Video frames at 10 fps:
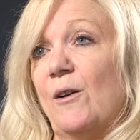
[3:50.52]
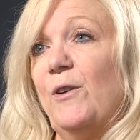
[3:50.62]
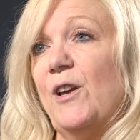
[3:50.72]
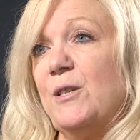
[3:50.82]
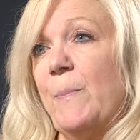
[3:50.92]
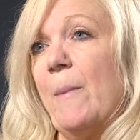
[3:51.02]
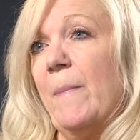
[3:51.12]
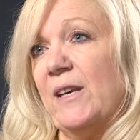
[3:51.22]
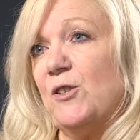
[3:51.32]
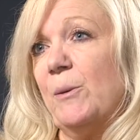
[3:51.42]
I've learned about
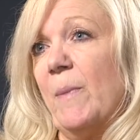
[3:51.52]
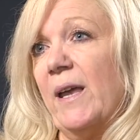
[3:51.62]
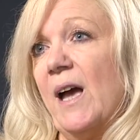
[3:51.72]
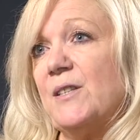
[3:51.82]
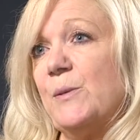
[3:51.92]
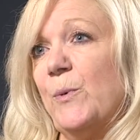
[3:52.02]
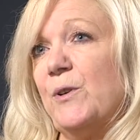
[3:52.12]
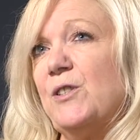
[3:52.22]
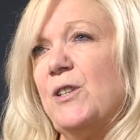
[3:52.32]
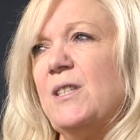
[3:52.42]
managing my asthma
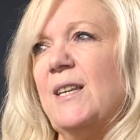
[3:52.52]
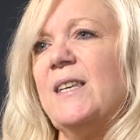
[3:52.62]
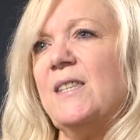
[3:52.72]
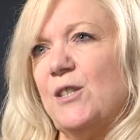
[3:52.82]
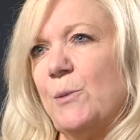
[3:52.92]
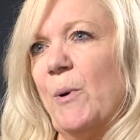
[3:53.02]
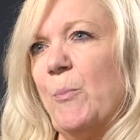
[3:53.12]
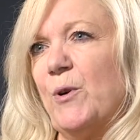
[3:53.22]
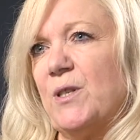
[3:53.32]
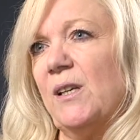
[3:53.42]
is just to listen to my
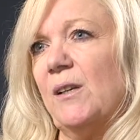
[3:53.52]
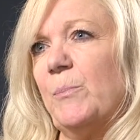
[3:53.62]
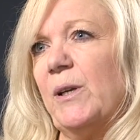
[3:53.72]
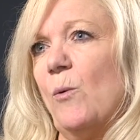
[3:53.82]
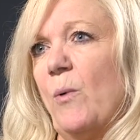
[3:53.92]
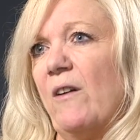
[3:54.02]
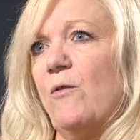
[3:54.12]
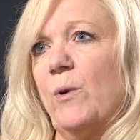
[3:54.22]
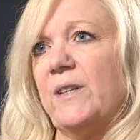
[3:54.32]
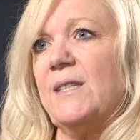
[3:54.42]
body and be aware
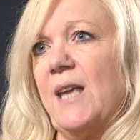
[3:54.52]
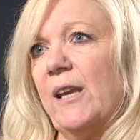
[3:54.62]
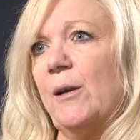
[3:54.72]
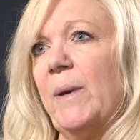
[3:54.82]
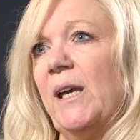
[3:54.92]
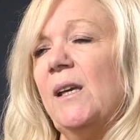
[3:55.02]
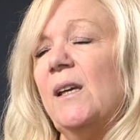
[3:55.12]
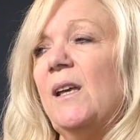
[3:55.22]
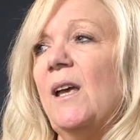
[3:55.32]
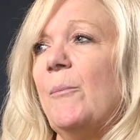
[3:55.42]
of what it's telling me.
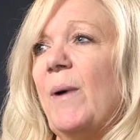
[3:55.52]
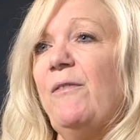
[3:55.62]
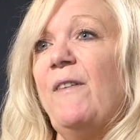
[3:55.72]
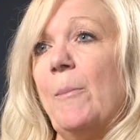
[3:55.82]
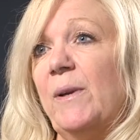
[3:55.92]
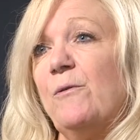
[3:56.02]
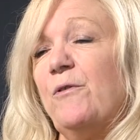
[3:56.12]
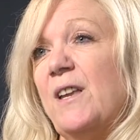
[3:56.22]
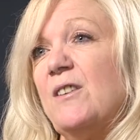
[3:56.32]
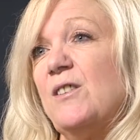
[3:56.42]
My family and
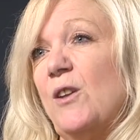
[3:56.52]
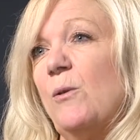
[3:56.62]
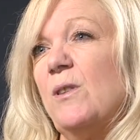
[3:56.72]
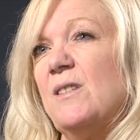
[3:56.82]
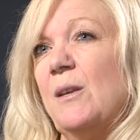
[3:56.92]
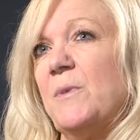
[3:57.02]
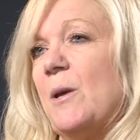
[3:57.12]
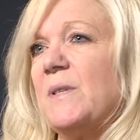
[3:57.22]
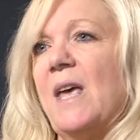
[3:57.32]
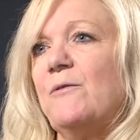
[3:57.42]
friends know that
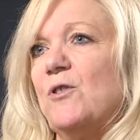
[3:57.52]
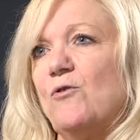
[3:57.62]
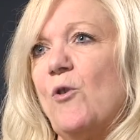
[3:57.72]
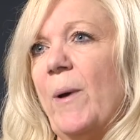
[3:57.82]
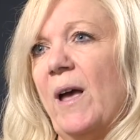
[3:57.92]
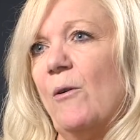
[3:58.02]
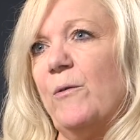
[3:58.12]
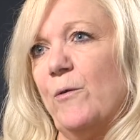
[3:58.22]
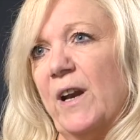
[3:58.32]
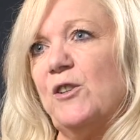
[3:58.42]
sometimes I have to drop out
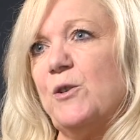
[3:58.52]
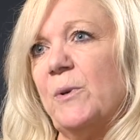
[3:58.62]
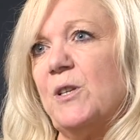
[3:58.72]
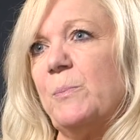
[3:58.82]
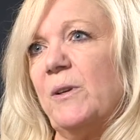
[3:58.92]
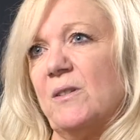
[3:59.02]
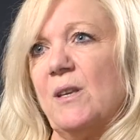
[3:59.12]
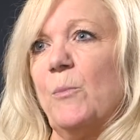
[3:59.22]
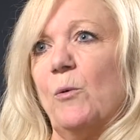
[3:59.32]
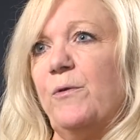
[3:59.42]
of arrangements
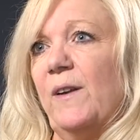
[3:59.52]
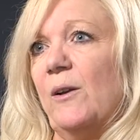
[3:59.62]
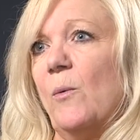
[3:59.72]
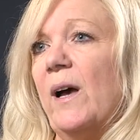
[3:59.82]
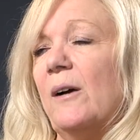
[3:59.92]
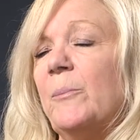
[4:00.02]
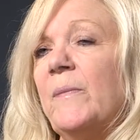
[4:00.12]
because I'm not feeling well.